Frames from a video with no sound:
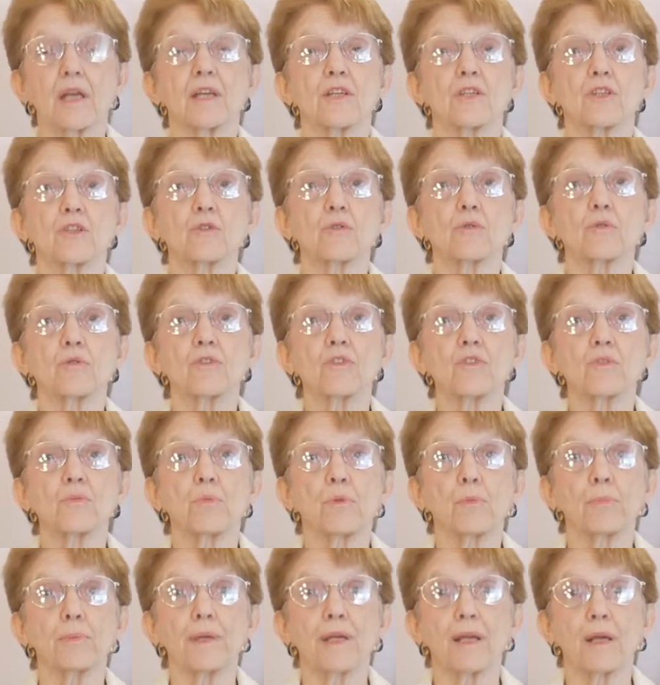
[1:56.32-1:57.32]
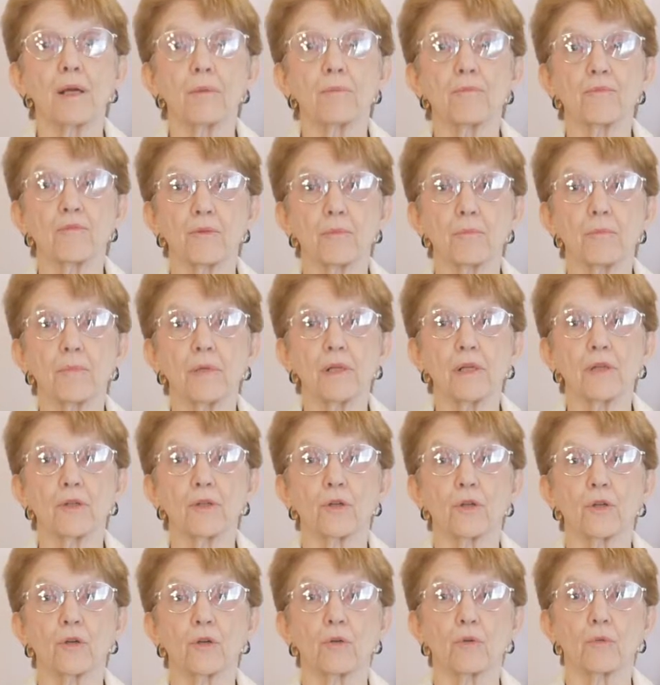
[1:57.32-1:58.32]
Students will become
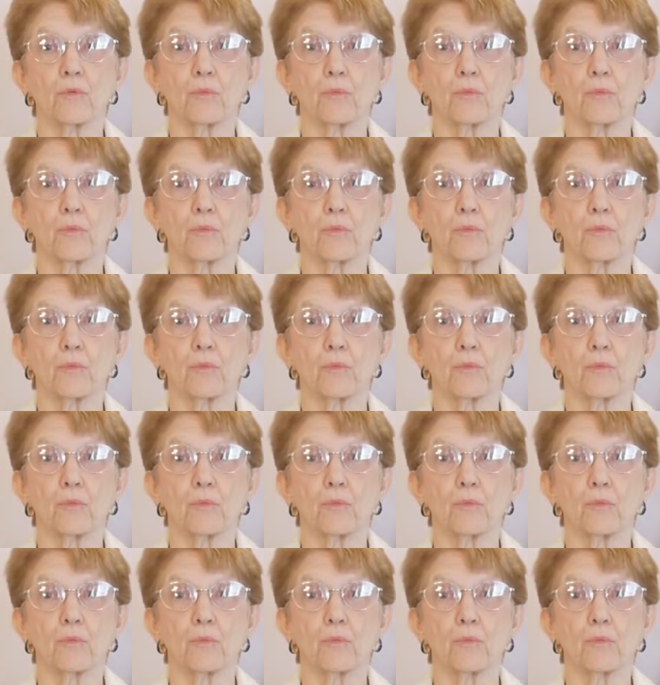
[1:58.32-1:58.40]
familiar